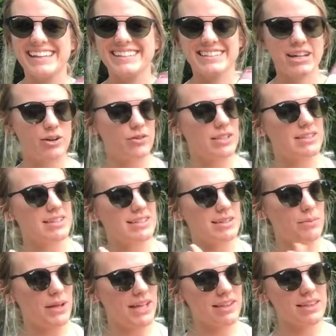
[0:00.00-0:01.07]
So this is the
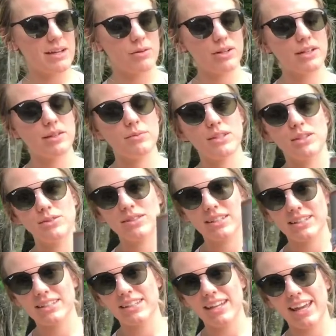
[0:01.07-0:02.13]
paint that we're going to be
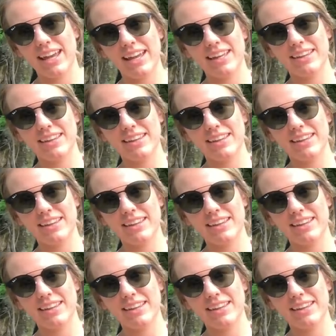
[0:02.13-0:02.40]
using today.